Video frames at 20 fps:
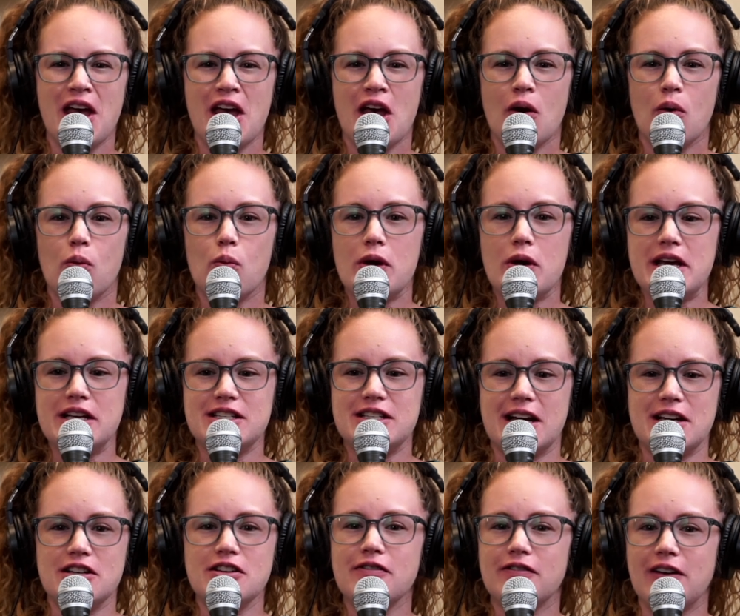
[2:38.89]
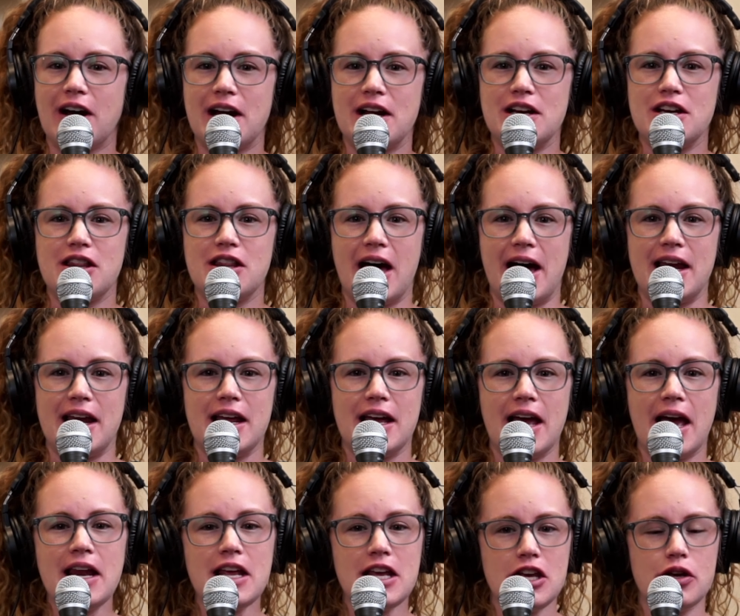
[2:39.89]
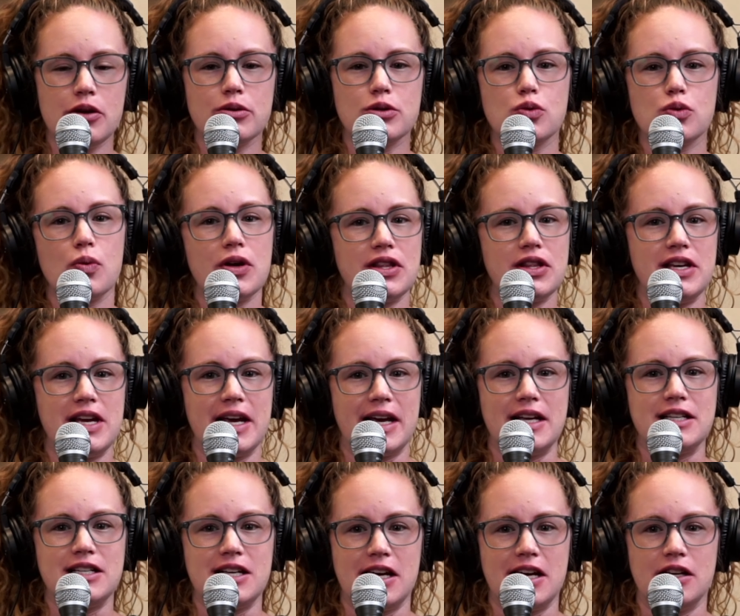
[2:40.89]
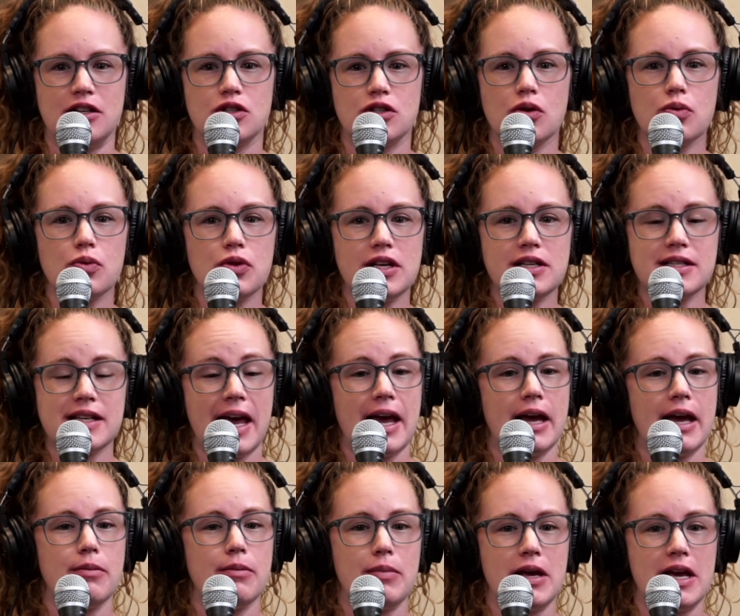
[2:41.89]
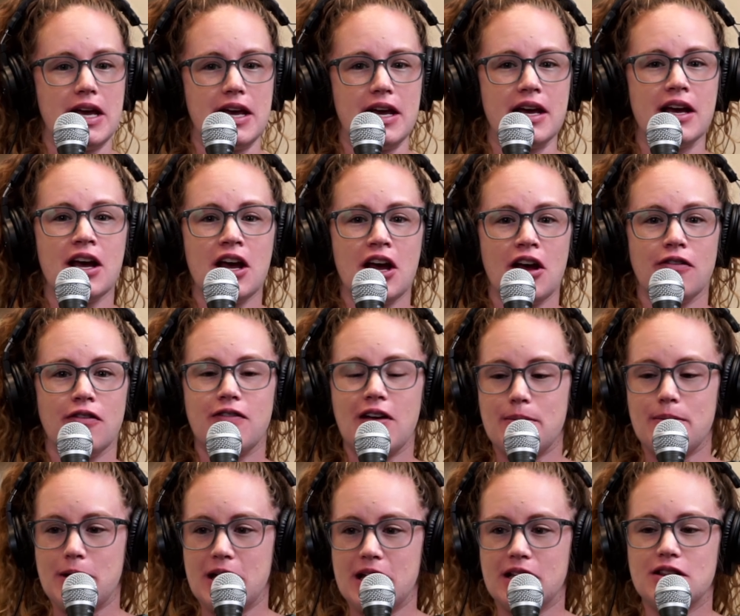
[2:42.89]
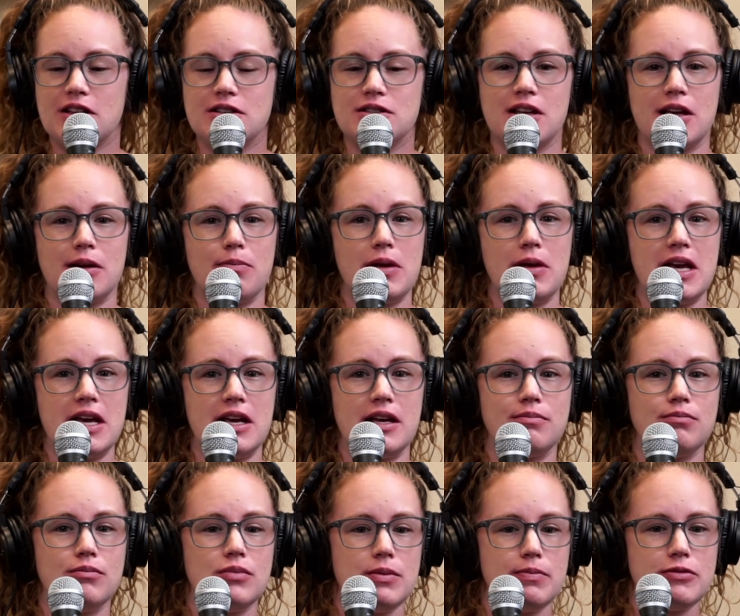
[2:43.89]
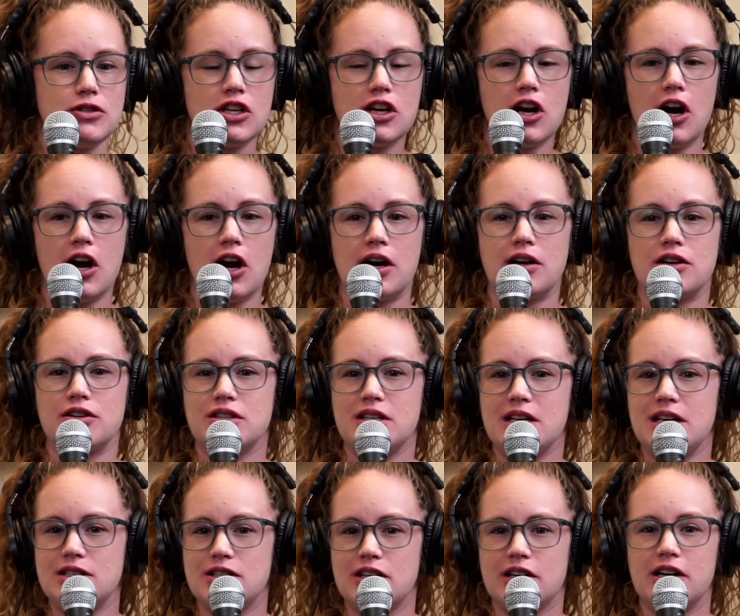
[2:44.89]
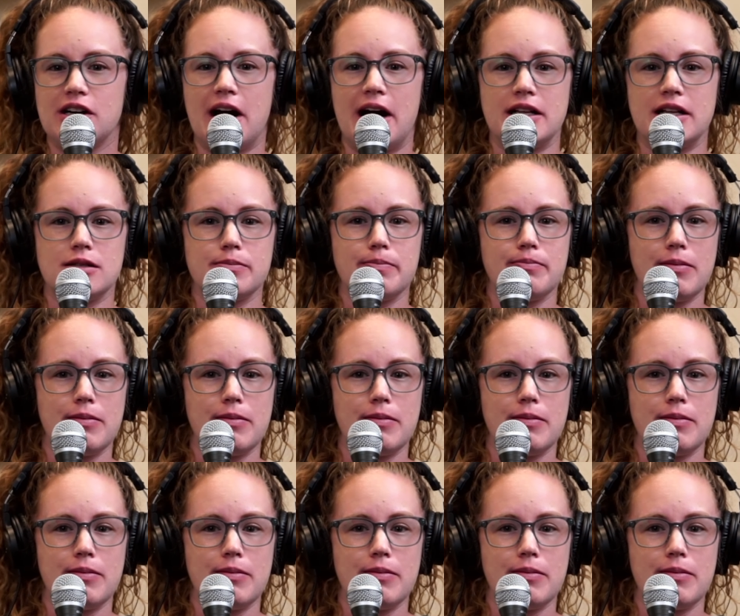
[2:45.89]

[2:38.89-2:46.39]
We tend to find that any use with nicotine, so this can be vaping, this can be cigars, e-cigarettes,